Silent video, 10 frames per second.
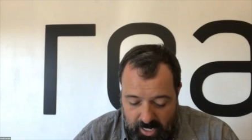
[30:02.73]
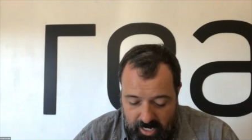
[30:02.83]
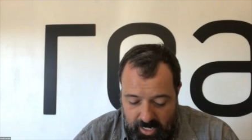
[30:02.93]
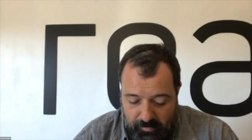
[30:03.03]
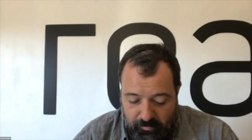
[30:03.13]

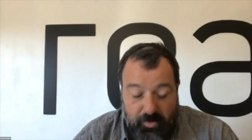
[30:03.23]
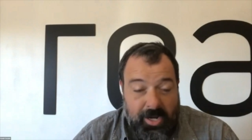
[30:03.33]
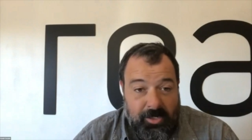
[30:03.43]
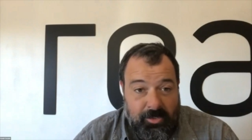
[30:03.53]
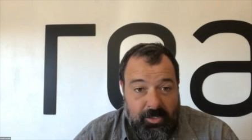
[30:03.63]
and
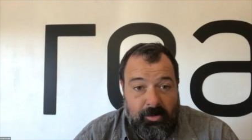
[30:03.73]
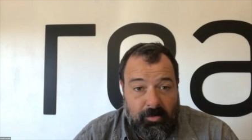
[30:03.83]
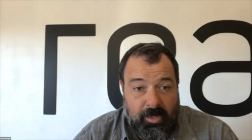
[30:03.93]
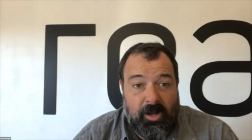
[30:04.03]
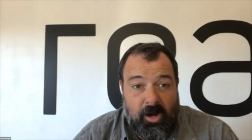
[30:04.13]
praying you they don't
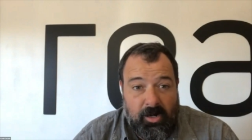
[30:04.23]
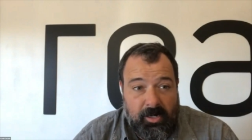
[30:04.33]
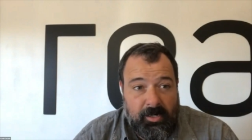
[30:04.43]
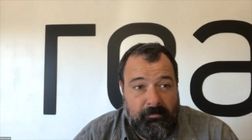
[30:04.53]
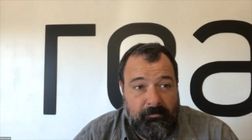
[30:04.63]
get
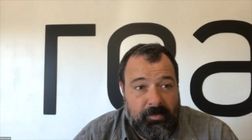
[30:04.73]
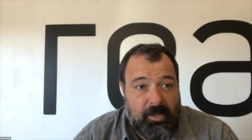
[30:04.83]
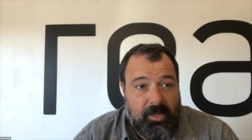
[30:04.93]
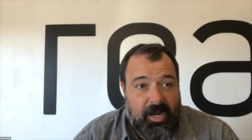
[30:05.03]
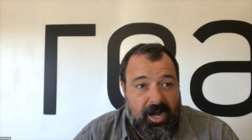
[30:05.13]
audited
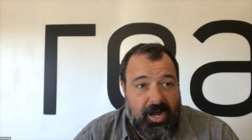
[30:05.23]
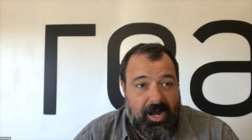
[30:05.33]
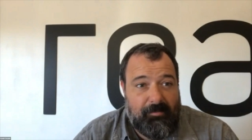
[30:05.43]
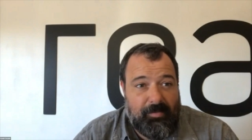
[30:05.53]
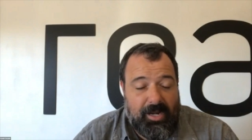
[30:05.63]

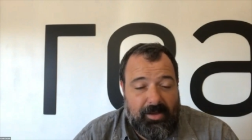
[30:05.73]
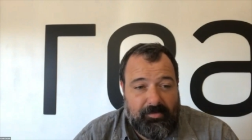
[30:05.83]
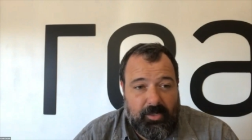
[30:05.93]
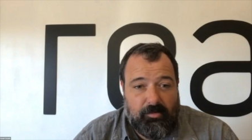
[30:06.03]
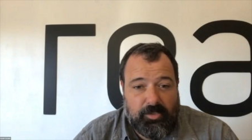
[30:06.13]
um, and have
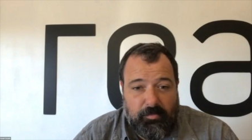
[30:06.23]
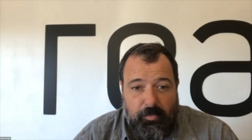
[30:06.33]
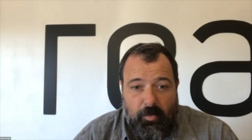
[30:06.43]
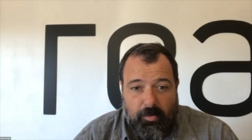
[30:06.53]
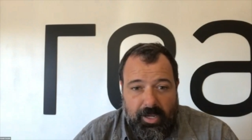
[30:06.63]
to go
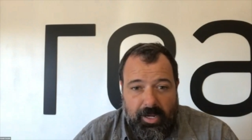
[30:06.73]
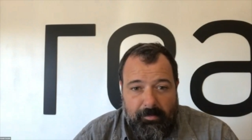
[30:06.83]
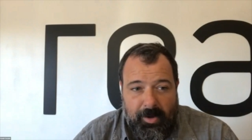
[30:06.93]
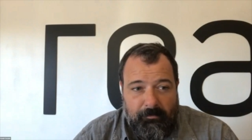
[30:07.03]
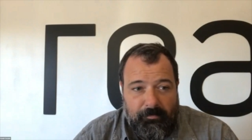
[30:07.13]
support that
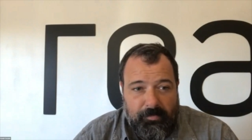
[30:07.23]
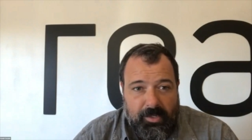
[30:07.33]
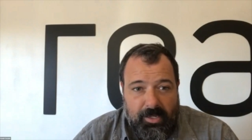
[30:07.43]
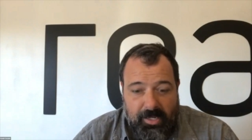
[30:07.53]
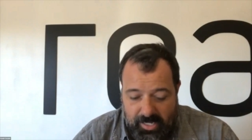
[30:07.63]
amount.
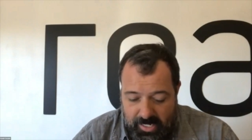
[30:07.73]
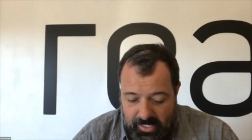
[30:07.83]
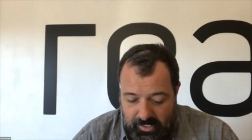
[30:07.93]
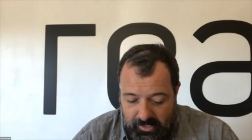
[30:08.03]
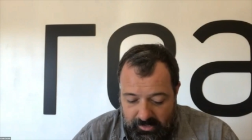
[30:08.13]

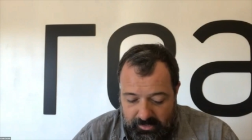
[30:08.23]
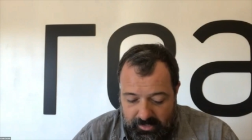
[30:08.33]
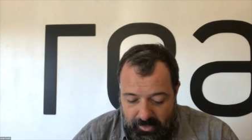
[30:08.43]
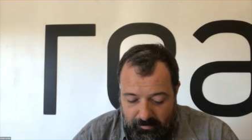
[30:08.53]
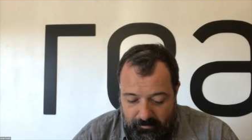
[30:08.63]

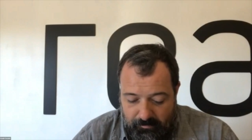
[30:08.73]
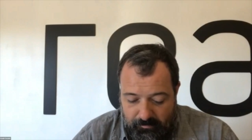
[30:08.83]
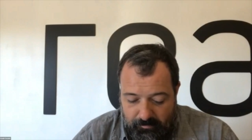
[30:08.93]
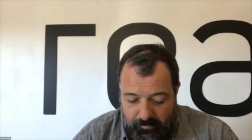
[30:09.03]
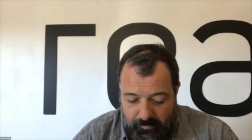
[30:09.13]
Some
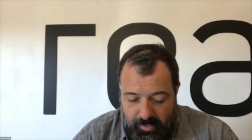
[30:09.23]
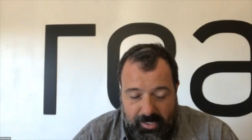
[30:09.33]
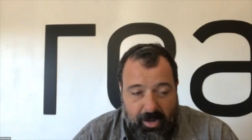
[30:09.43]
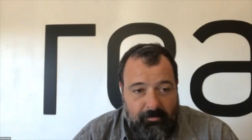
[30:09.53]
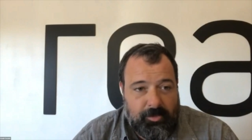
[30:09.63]

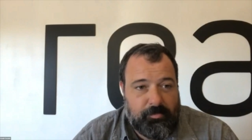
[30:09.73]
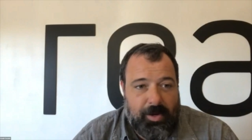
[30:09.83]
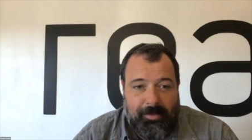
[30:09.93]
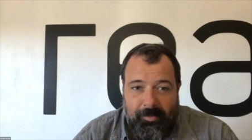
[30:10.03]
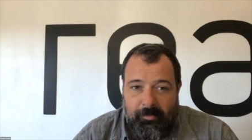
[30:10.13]
accountants
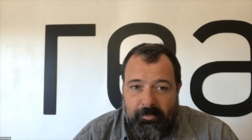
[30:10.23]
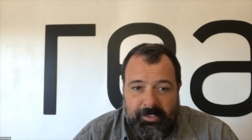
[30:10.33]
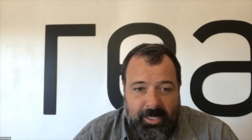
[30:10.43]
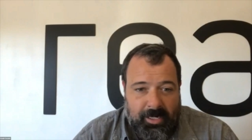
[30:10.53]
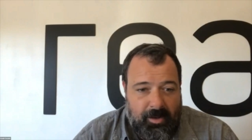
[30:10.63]
probably would
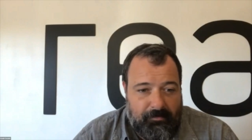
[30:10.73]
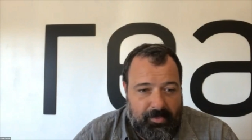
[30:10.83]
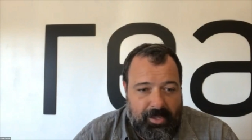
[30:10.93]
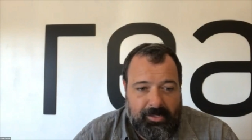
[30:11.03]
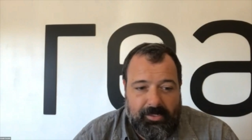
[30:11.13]
sign off on
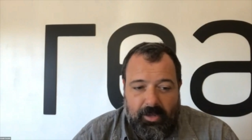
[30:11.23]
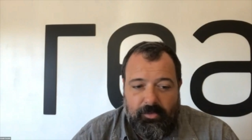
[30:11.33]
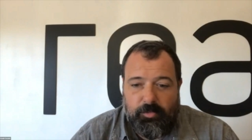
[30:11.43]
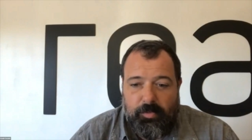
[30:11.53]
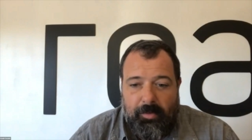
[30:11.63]
that,
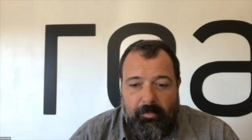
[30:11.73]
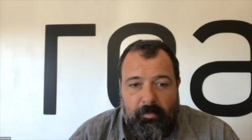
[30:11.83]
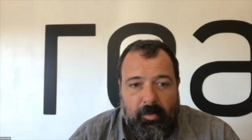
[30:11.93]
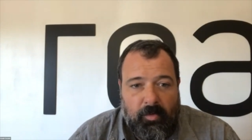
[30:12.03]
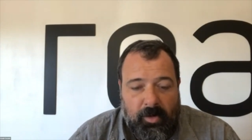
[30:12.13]
others
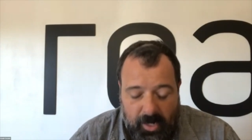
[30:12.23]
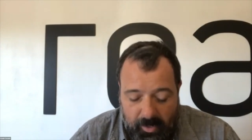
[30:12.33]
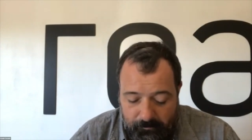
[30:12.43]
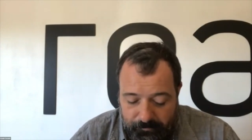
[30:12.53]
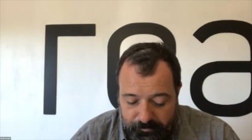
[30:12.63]
probably would
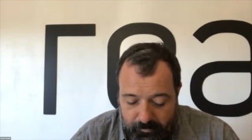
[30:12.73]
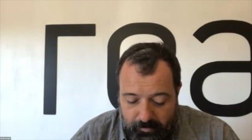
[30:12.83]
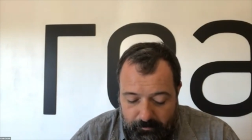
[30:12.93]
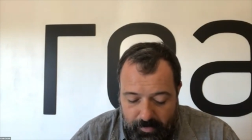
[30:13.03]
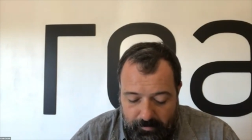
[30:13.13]
not.
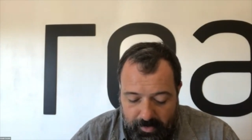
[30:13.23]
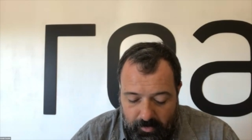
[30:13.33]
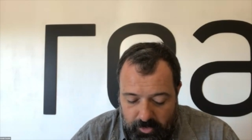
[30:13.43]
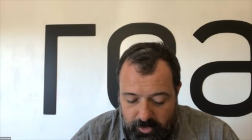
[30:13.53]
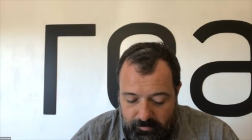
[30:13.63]
But my
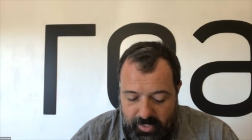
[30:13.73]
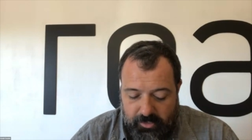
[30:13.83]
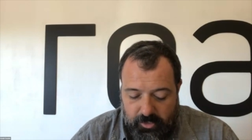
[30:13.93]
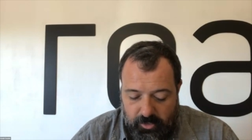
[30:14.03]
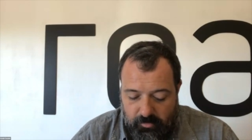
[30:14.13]
question back
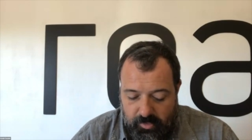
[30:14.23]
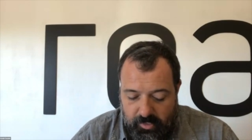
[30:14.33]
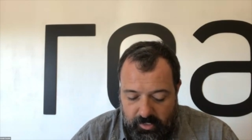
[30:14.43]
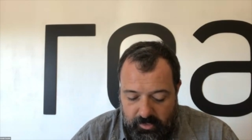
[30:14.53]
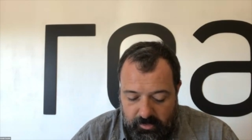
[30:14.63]
to you
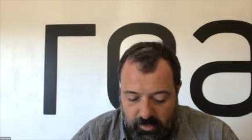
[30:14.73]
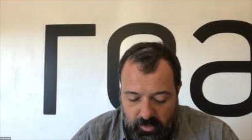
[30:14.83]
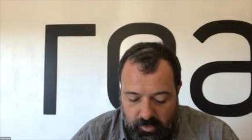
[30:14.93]
is